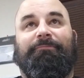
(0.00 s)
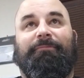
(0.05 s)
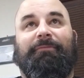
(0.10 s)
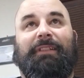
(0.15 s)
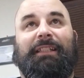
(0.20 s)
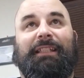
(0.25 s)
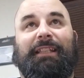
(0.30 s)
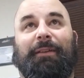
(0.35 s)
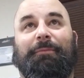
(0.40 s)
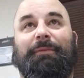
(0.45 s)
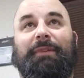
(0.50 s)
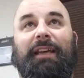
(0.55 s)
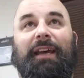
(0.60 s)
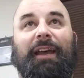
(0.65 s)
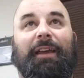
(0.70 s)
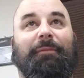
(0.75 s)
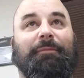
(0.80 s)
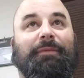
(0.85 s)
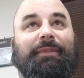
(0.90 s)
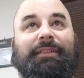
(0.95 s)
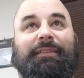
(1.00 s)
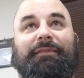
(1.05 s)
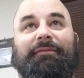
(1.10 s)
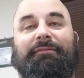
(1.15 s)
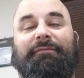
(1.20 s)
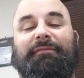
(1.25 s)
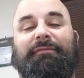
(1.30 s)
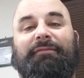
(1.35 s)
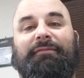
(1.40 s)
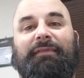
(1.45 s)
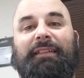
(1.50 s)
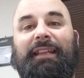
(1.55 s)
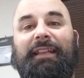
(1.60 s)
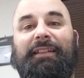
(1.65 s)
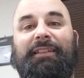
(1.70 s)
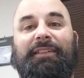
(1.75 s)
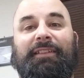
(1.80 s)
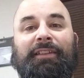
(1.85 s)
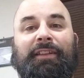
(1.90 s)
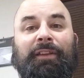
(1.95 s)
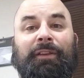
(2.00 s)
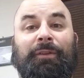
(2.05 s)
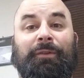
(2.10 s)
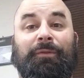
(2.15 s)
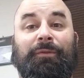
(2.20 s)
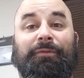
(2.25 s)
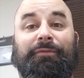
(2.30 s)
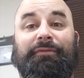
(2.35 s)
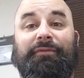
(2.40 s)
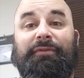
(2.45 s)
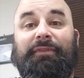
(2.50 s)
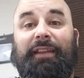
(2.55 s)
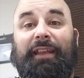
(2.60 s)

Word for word: sometimes gets skewed,